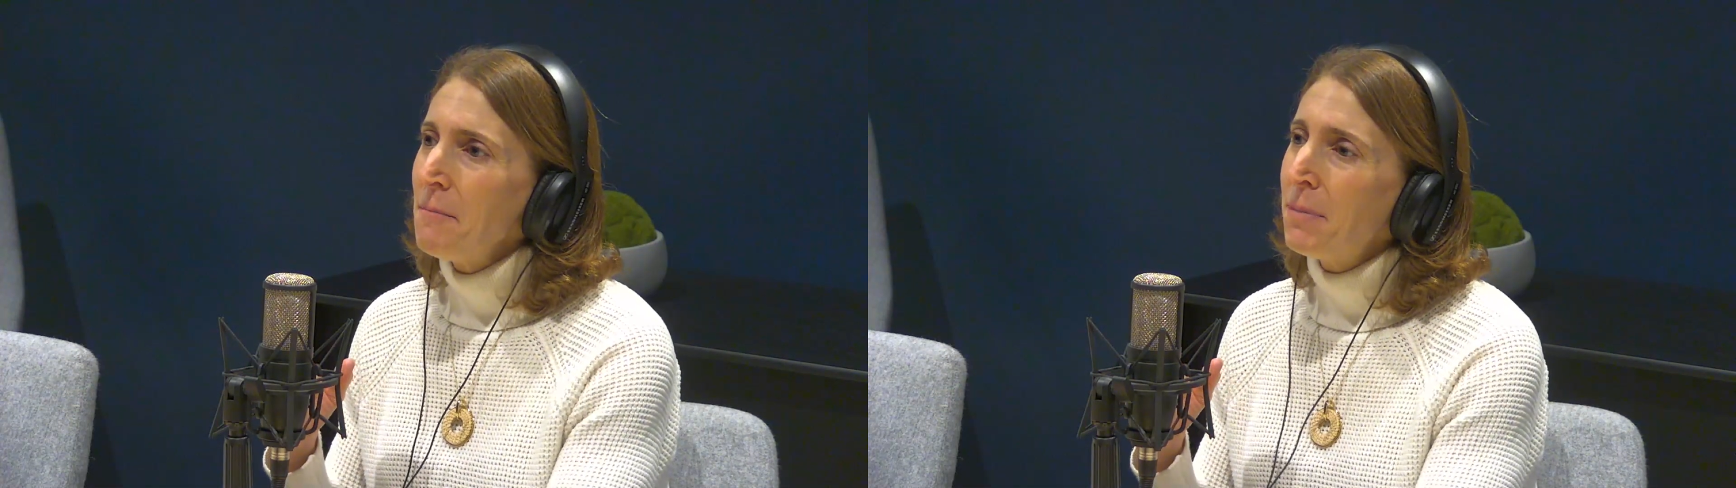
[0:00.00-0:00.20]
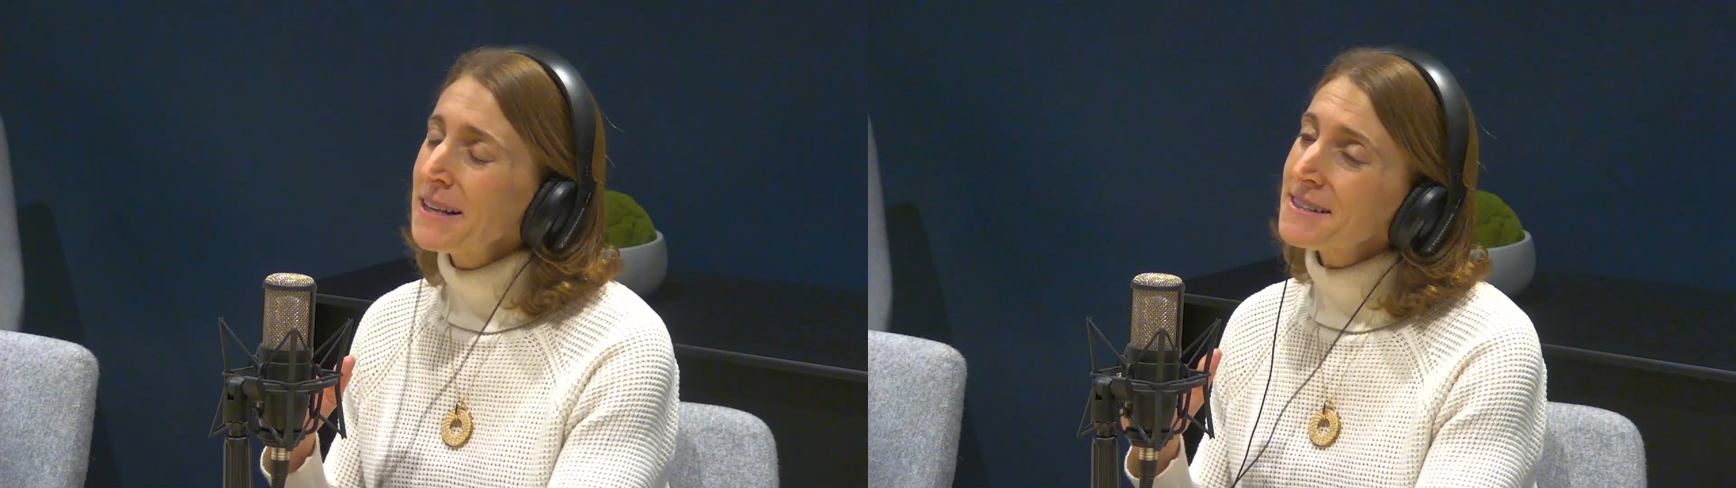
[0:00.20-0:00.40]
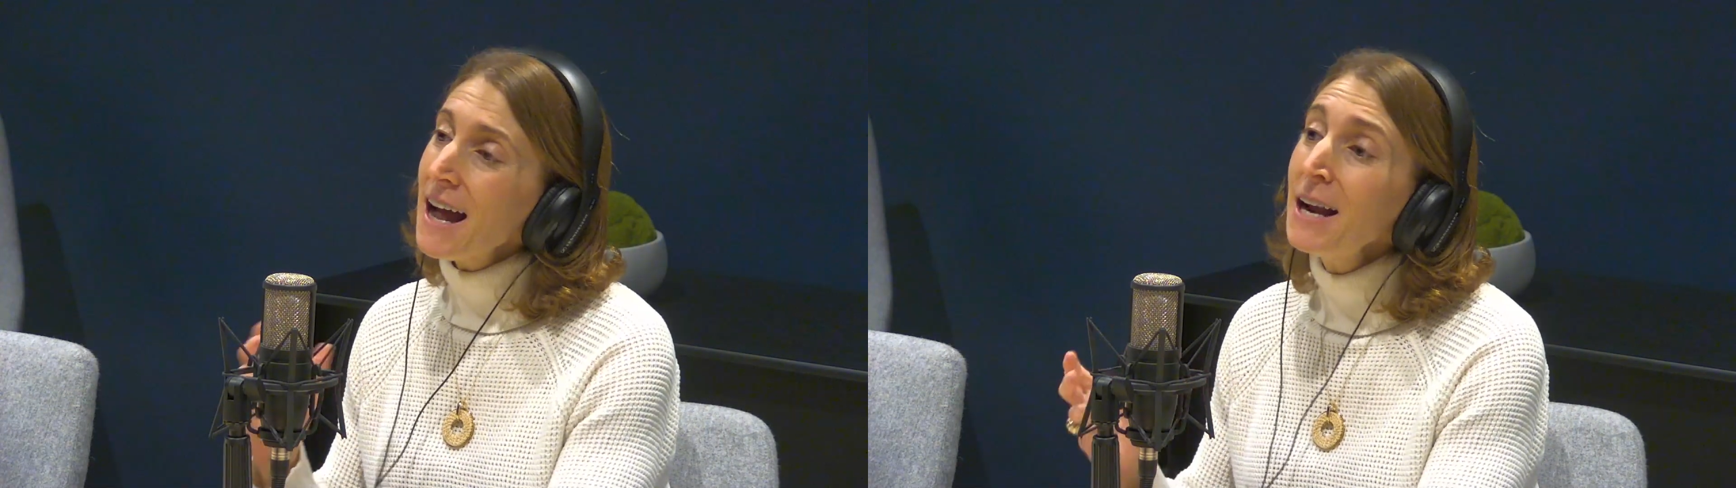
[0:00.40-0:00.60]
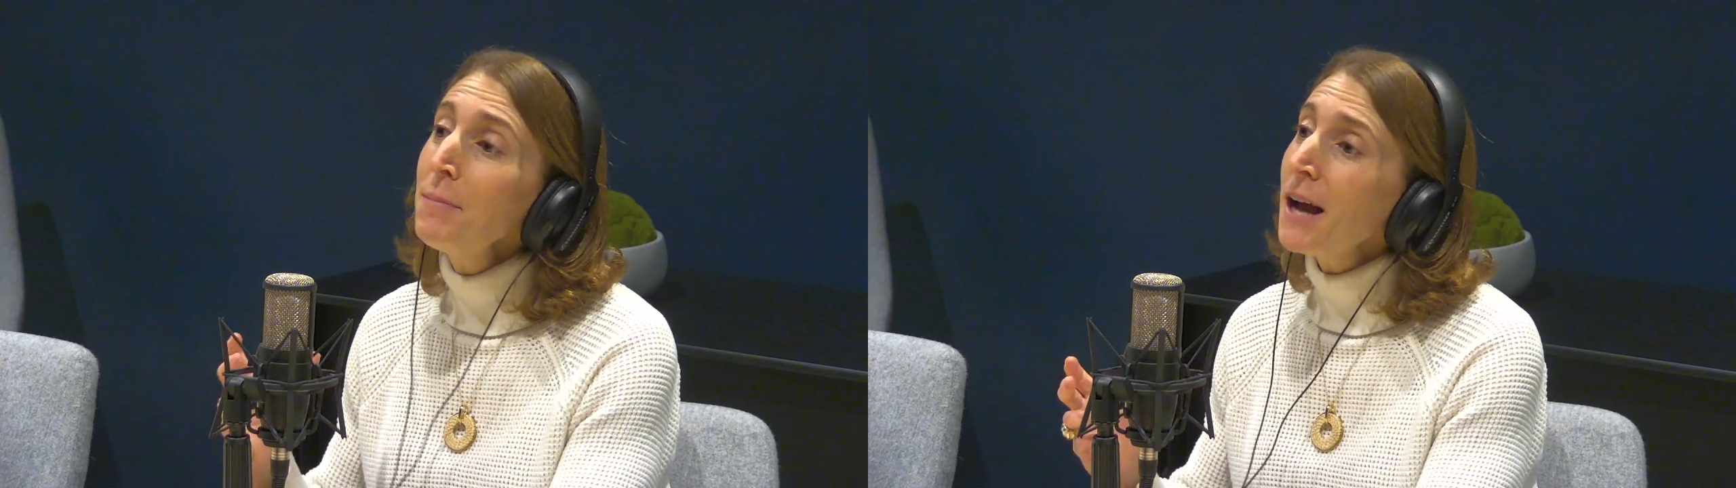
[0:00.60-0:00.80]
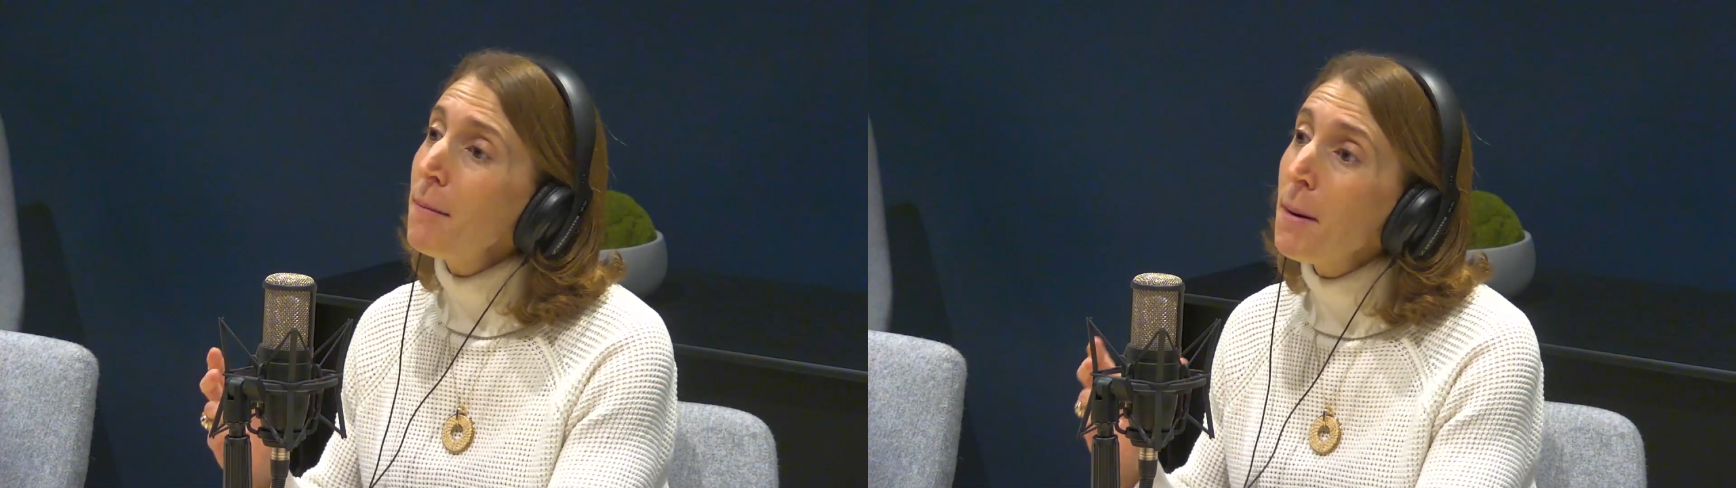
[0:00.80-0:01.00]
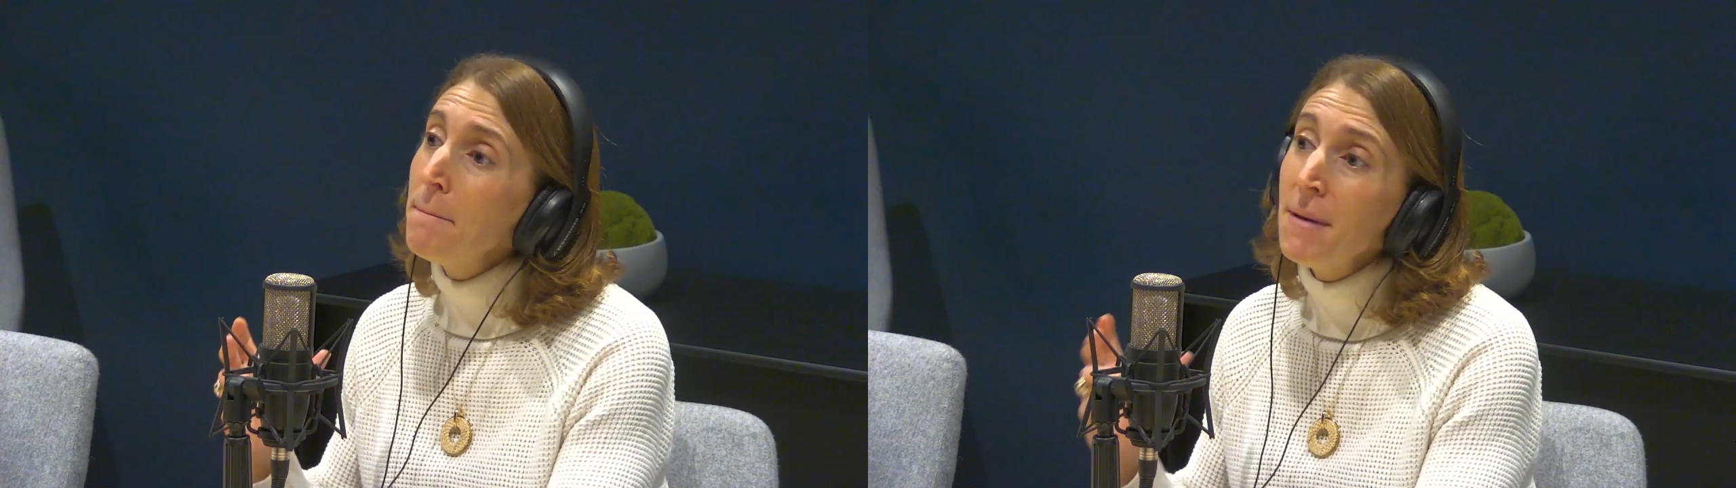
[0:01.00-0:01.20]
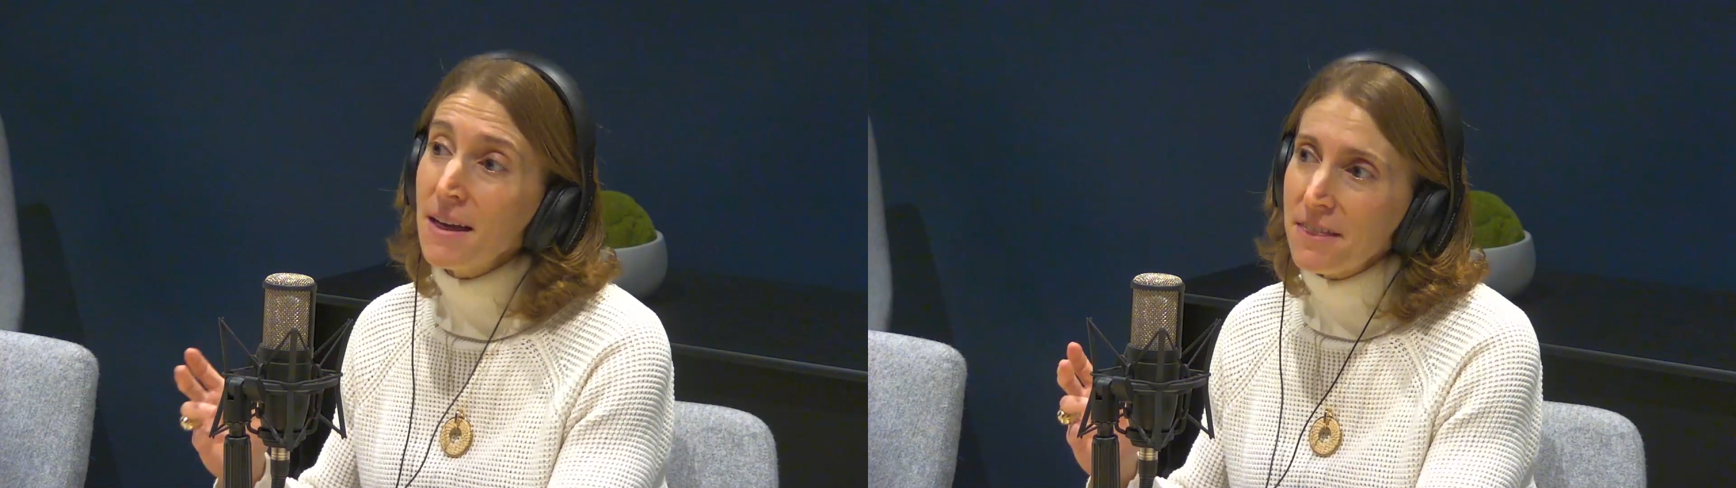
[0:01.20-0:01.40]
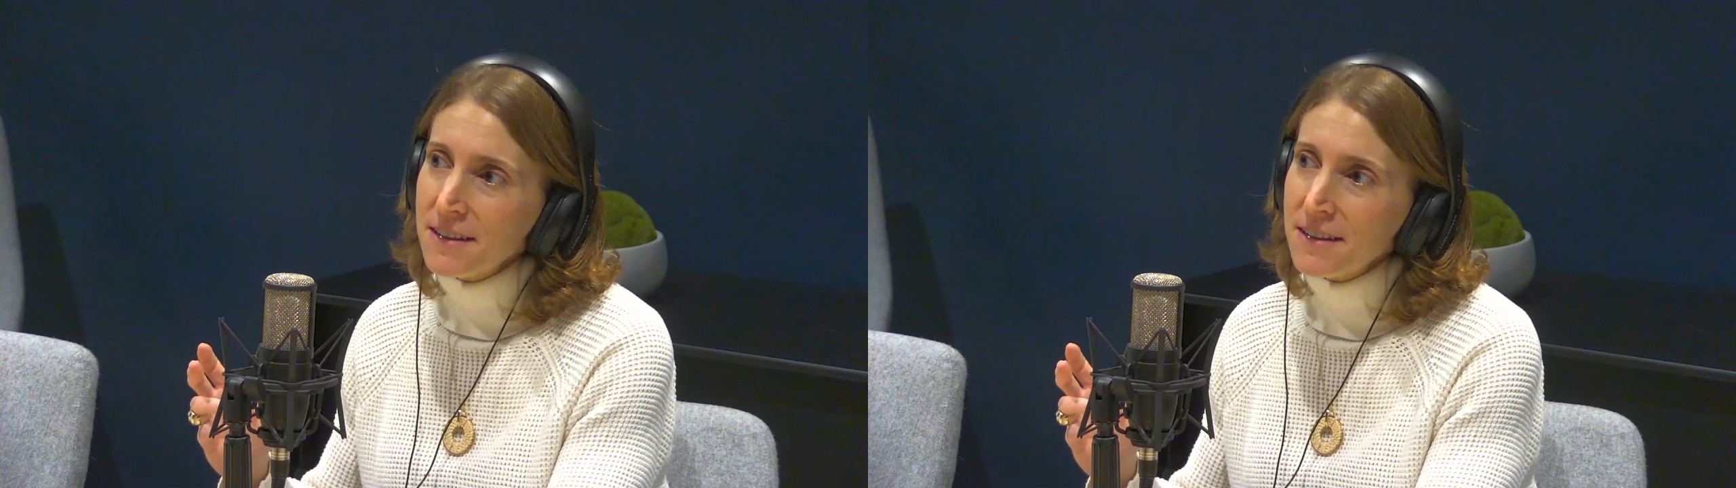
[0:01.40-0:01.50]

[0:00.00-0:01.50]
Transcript: But it's kind of become a myth.